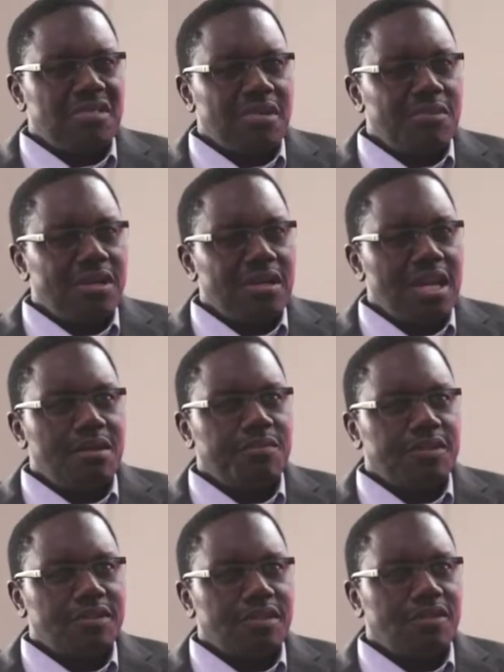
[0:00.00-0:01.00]
About
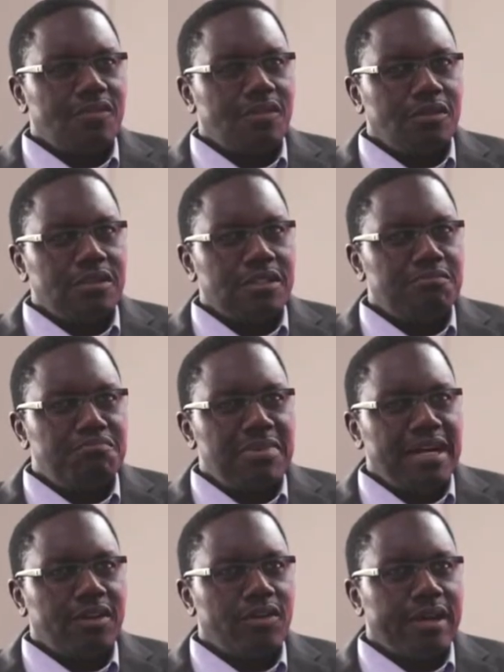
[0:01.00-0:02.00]
80% of all the
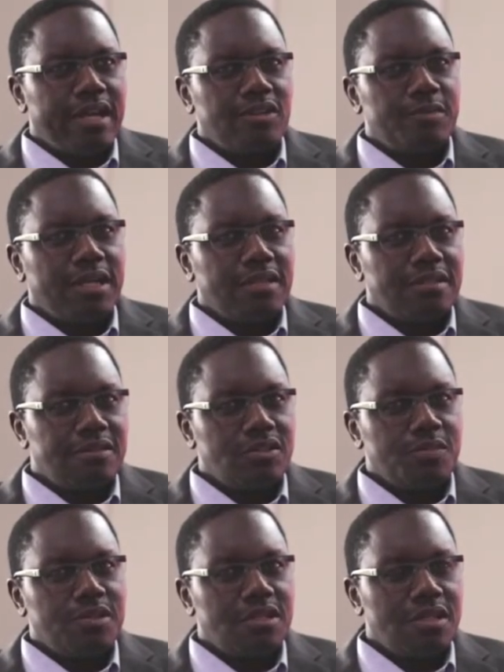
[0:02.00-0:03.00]
bank or ex-banking
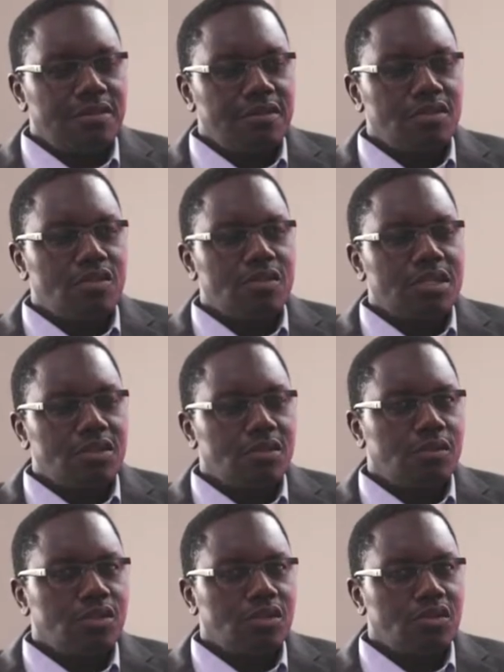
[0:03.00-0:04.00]
subsidiaries use our
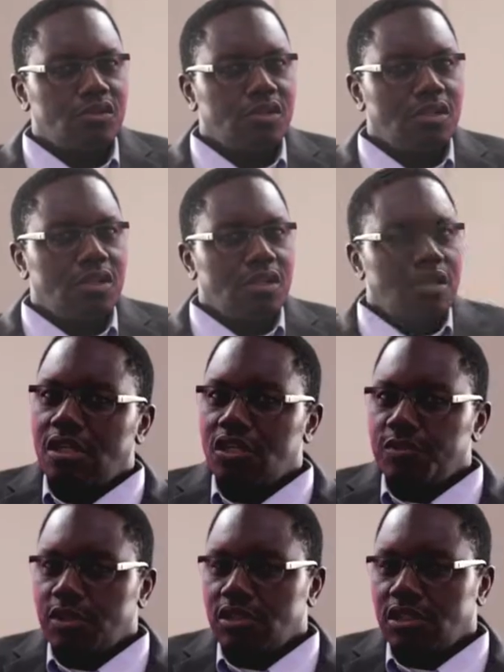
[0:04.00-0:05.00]
solutions,
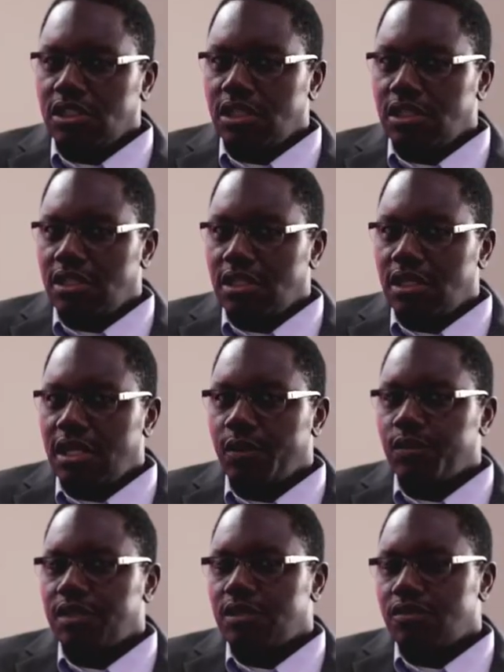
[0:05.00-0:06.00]
especially in the
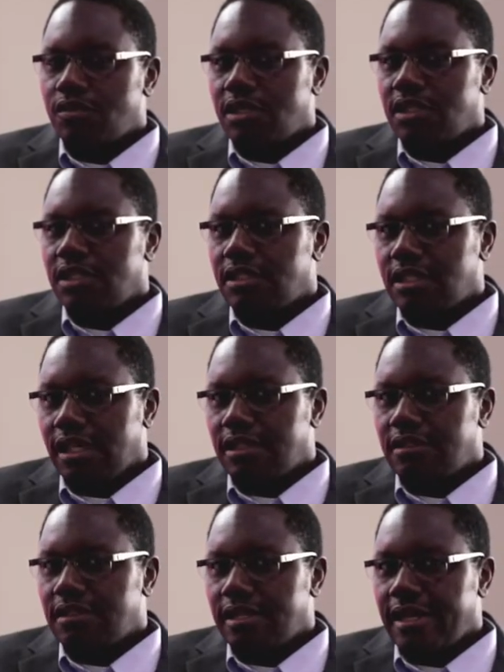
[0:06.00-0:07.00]
equity trading
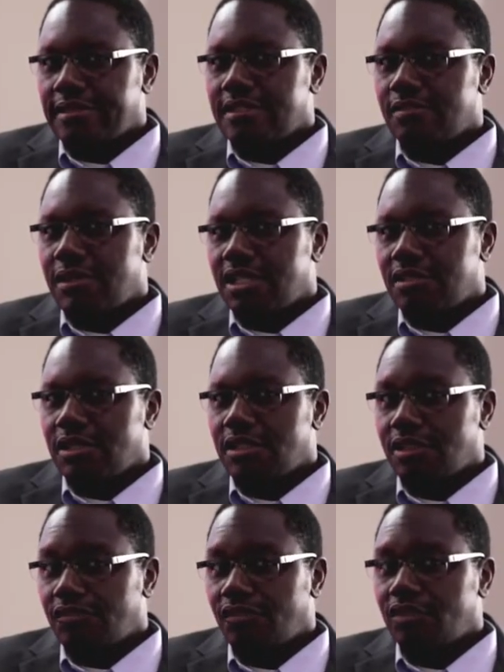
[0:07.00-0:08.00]
and the asset
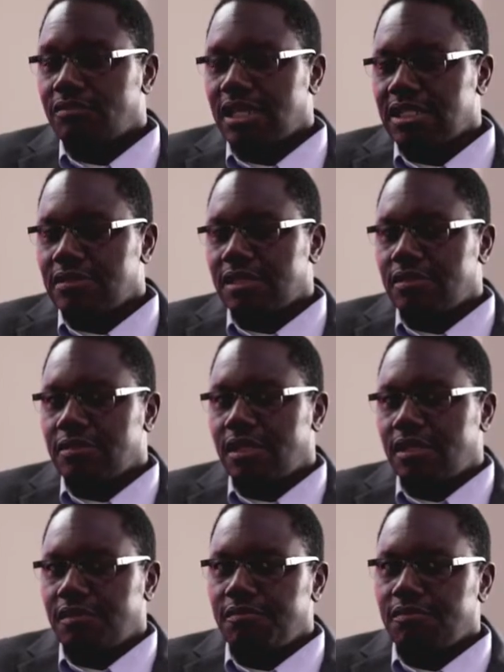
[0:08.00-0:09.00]
management and fund
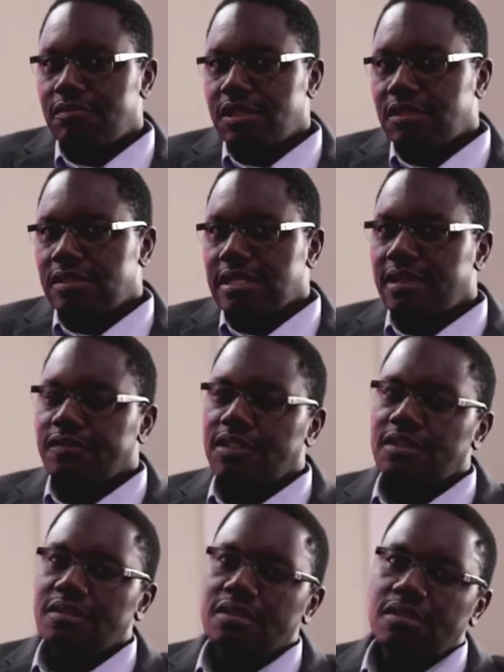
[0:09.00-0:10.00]
management side of
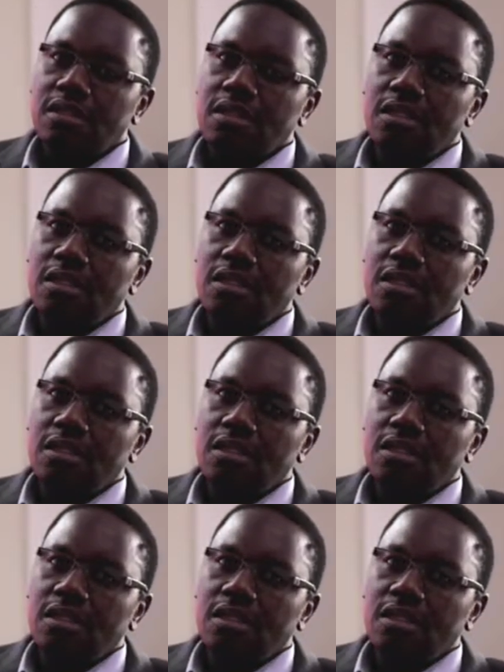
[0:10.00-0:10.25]
things.